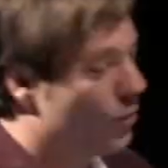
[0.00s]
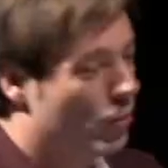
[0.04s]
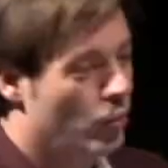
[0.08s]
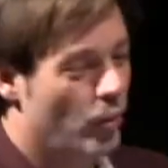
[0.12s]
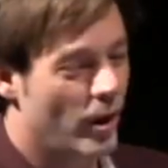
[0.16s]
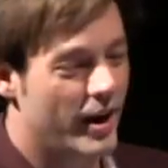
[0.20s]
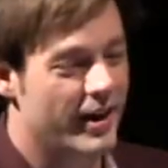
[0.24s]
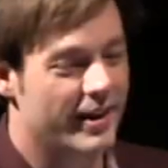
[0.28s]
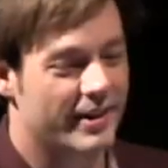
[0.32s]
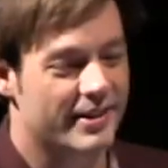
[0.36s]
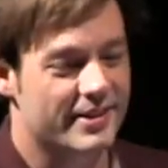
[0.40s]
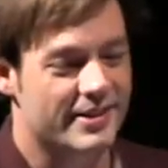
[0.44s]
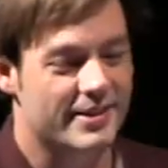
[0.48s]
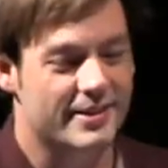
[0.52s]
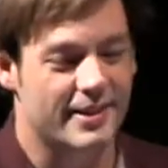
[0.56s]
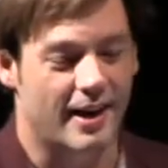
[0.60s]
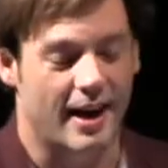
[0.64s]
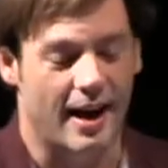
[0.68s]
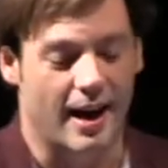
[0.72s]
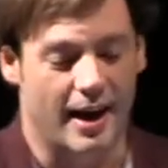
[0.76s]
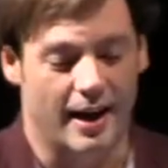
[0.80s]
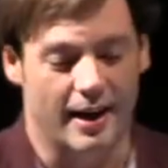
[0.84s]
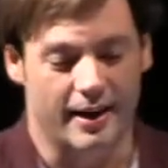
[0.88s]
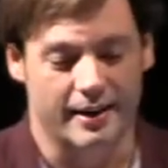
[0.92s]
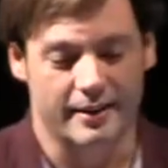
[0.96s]
know, what is,
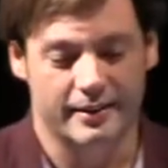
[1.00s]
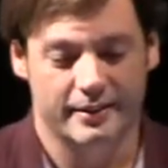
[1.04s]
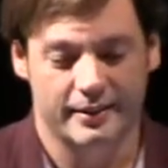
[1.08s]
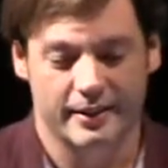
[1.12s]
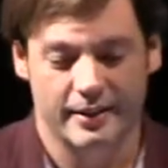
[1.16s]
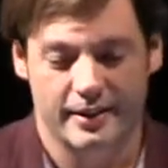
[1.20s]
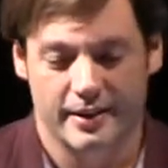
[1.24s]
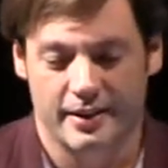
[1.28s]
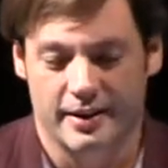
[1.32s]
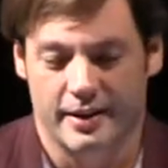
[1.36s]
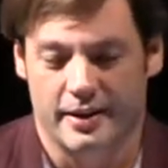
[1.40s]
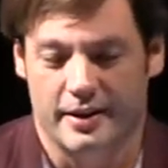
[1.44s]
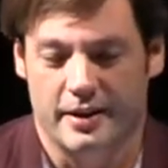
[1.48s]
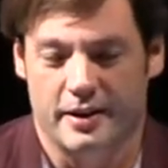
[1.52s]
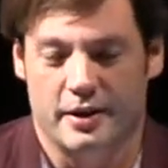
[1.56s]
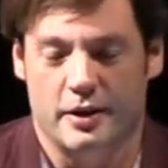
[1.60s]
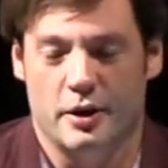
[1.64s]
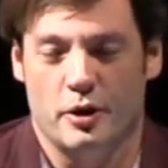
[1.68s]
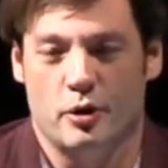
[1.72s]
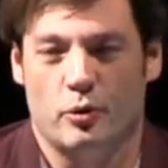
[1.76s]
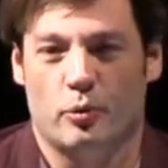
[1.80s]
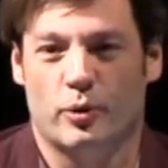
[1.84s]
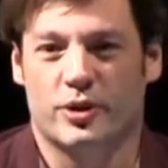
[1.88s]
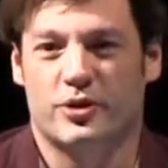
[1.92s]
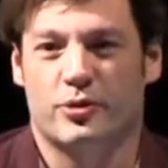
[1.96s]
uh,
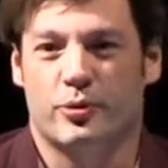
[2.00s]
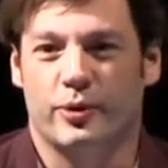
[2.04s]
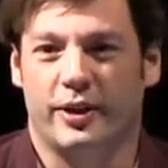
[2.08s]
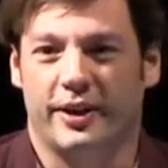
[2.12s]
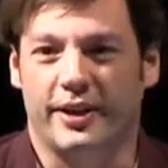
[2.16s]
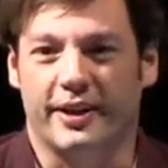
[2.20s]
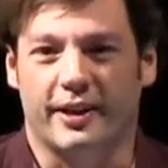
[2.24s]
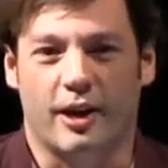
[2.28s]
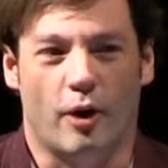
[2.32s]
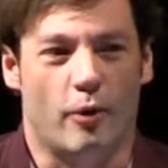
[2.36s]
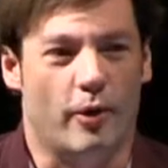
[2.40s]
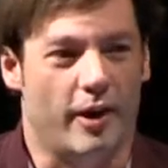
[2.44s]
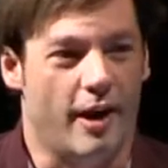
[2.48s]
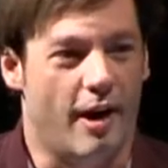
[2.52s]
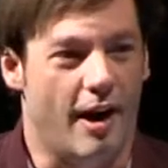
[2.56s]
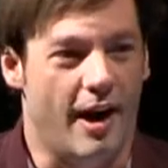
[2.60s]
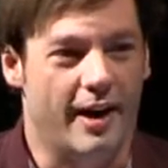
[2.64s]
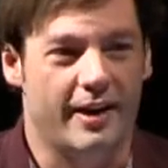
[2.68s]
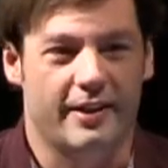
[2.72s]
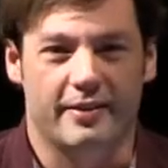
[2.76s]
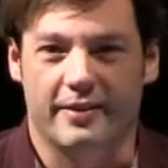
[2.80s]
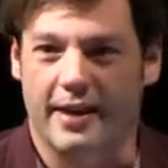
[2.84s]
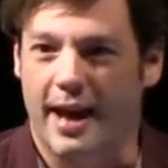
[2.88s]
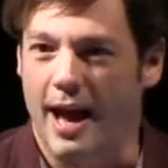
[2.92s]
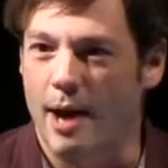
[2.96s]
what's really going
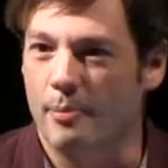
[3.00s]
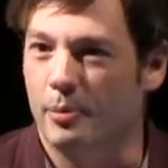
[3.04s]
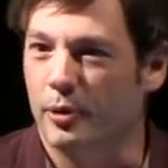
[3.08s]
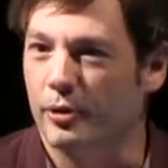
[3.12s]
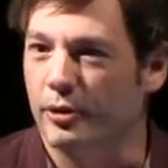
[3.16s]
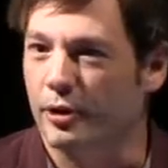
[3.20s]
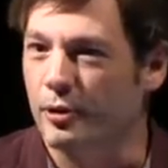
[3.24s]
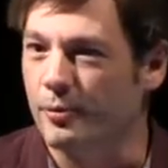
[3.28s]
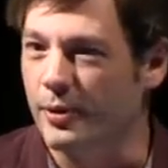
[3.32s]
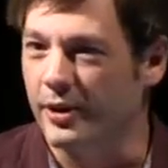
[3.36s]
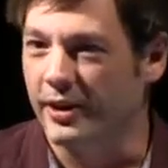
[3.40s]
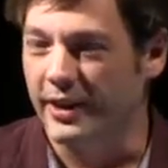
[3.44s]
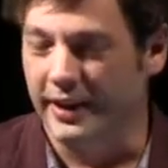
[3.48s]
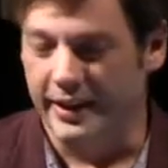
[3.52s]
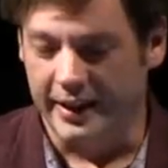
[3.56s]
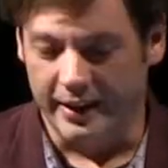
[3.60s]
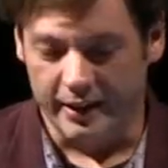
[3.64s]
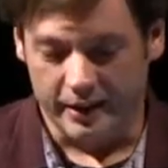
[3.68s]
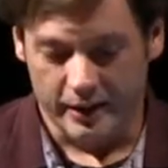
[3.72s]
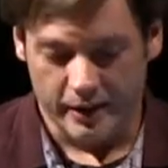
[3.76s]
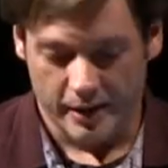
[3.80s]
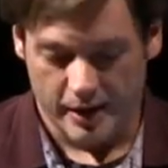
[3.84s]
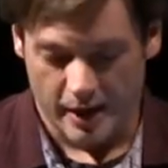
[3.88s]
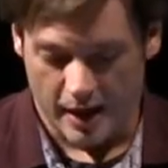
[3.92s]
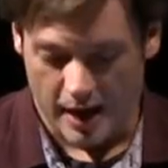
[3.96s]
on in the Apple
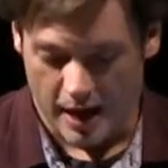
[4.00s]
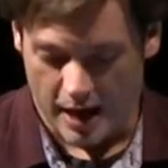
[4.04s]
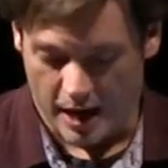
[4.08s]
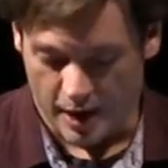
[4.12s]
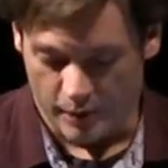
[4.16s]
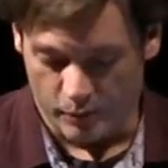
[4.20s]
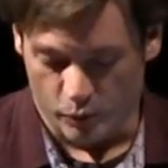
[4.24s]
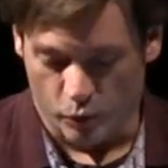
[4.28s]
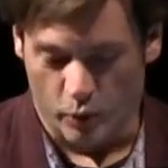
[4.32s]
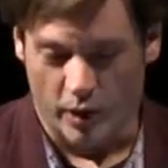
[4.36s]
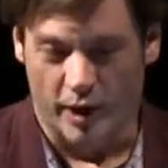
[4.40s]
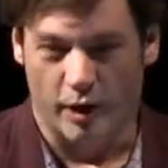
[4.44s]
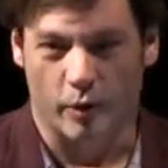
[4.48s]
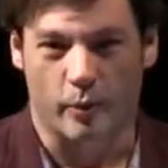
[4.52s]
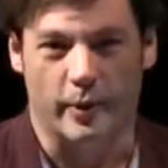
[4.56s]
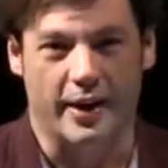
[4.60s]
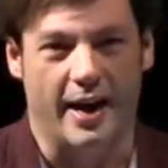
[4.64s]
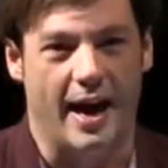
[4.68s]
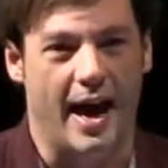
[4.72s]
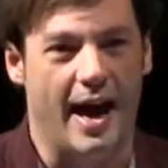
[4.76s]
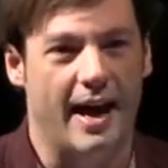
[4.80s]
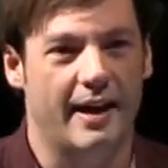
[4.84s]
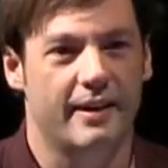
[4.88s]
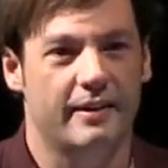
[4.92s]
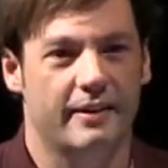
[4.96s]
community? Um, where are
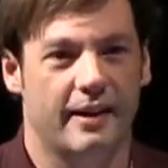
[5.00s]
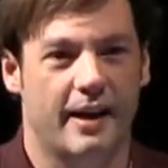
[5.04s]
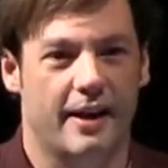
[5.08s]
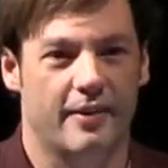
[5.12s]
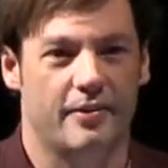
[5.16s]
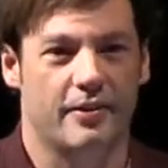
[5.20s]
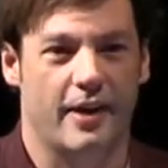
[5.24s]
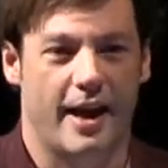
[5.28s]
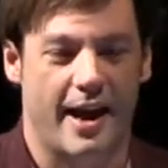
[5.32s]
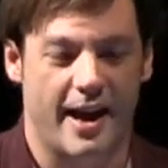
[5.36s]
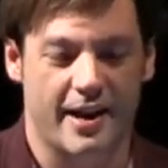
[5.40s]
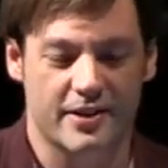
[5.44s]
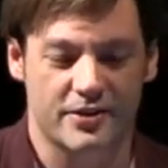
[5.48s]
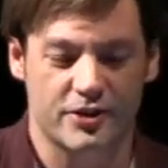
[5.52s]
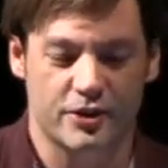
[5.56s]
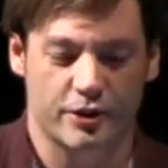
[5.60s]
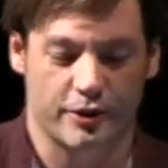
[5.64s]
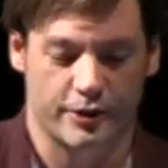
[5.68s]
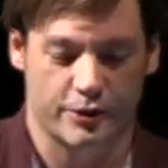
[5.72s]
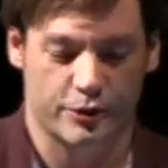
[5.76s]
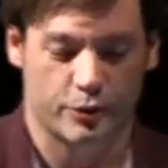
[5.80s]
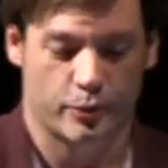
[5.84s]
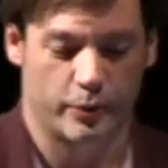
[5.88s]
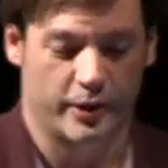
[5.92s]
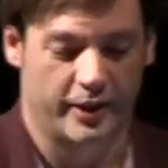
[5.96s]
we at? And the
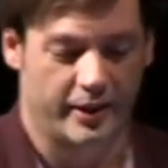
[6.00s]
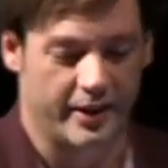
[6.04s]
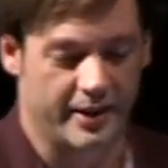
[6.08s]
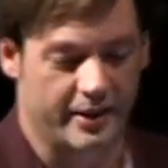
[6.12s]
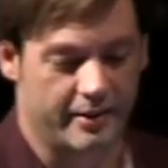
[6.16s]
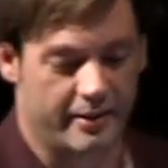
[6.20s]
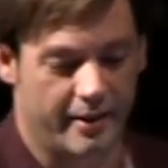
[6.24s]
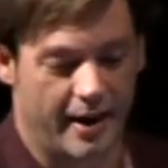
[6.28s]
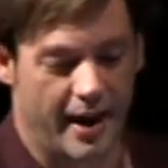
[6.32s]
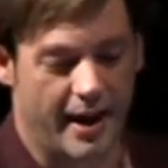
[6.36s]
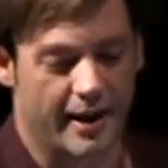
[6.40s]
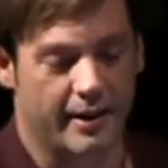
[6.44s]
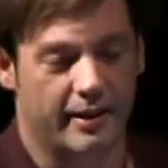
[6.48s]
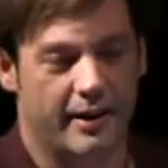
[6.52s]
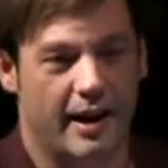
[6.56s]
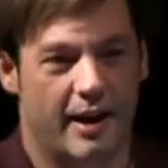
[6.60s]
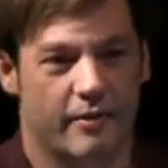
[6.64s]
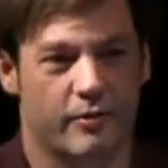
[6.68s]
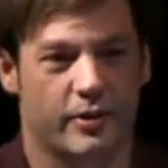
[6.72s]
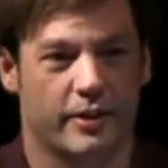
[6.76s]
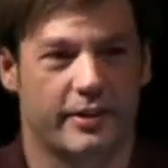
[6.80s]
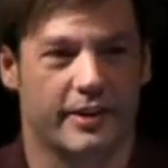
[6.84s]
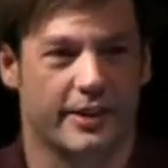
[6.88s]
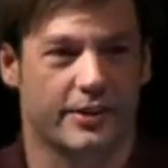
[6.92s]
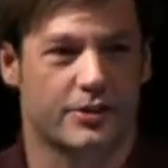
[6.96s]
answer is really that
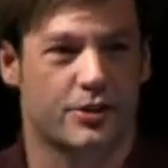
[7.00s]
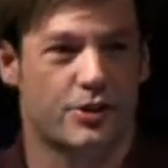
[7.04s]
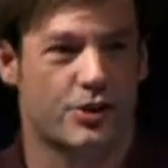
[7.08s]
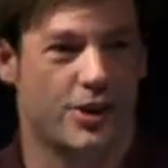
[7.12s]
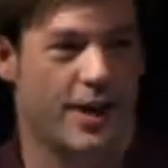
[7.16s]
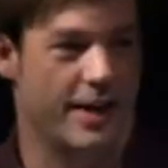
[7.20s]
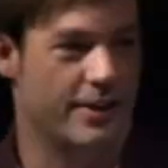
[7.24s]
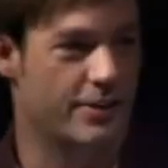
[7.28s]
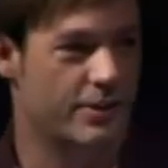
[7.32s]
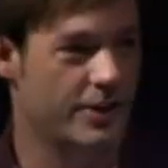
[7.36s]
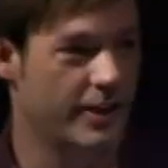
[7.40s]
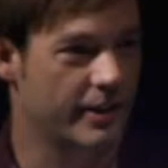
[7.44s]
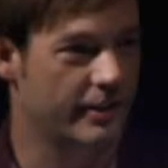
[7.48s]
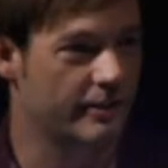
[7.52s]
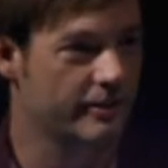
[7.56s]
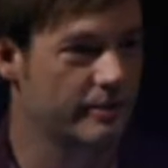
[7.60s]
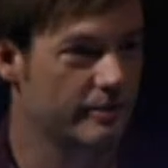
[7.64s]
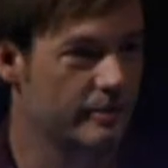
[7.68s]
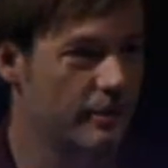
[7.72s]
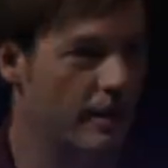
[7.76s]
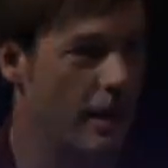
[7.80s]
everything's changing.